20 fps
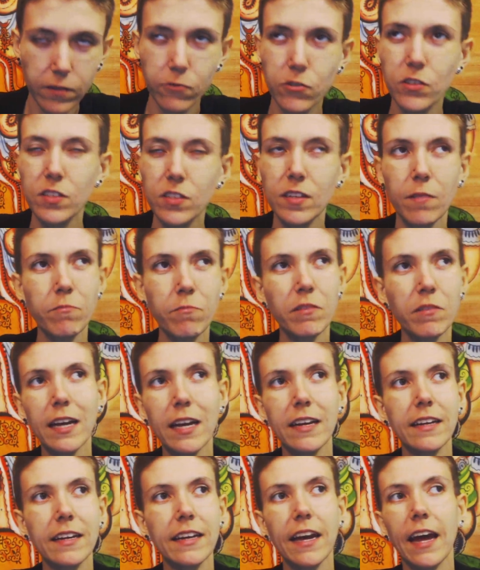there's some
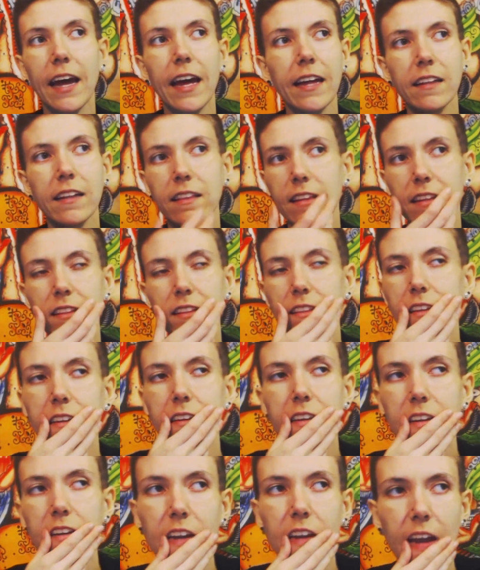kind of cat
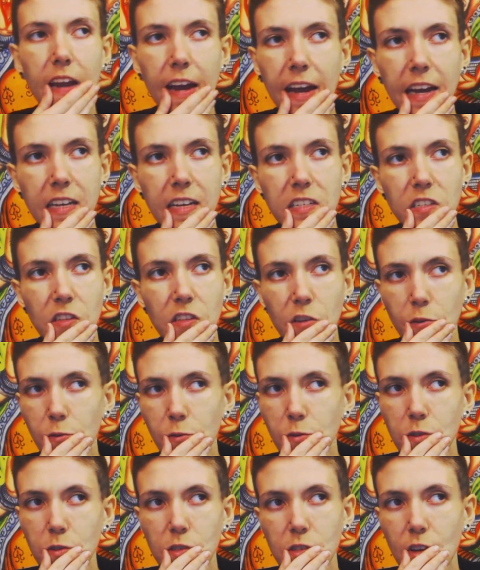that has
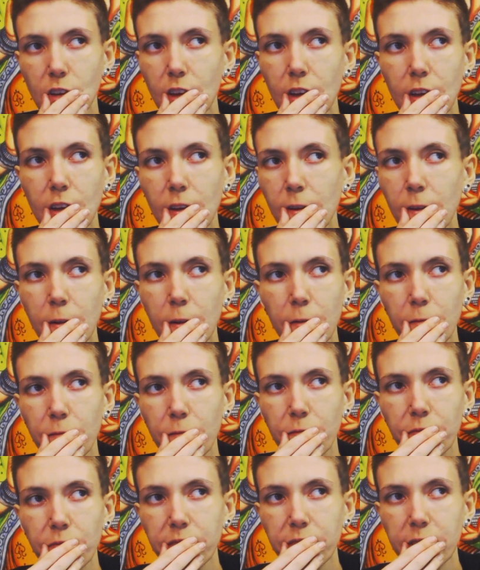those
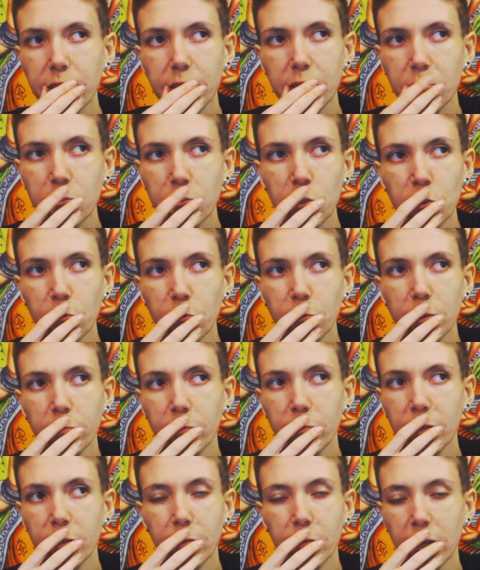that they're
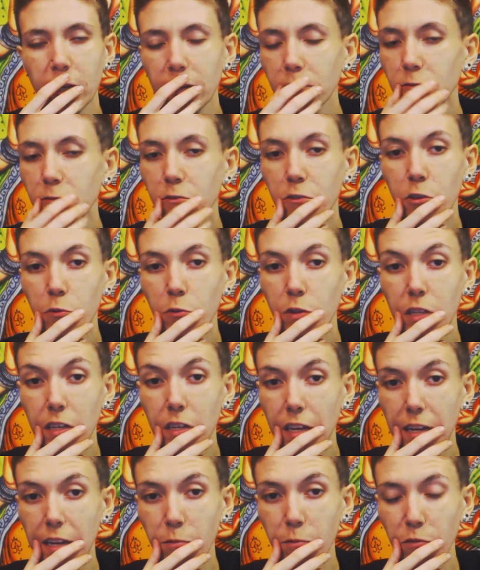showing me, but I don't know the
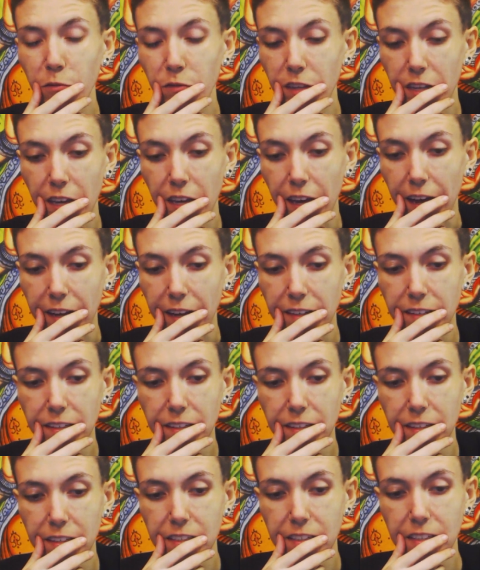name of the cat.
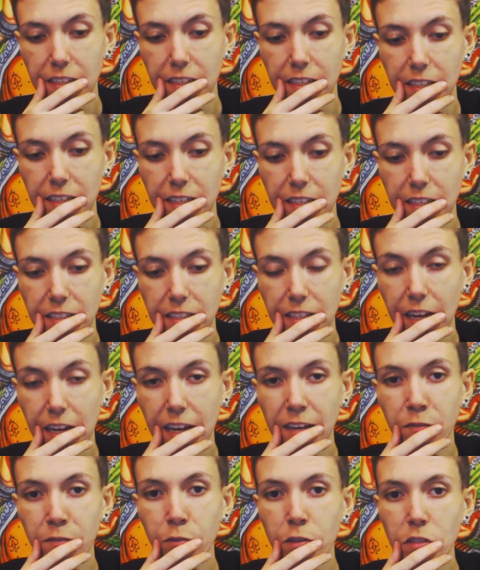It's like it's
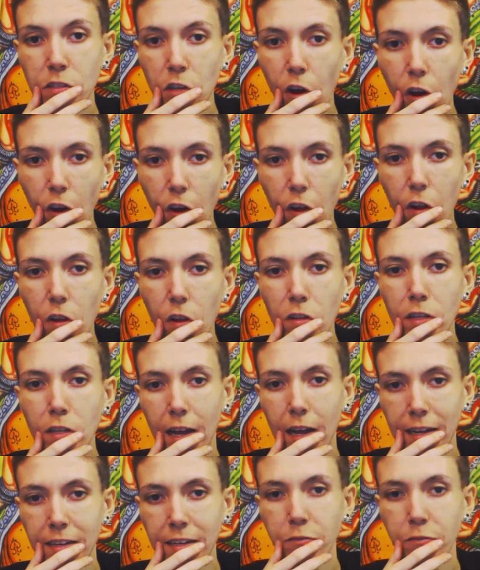kind of a tall
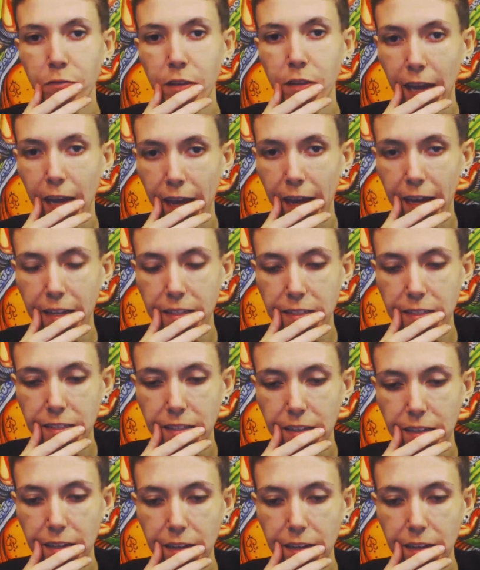kind of cat.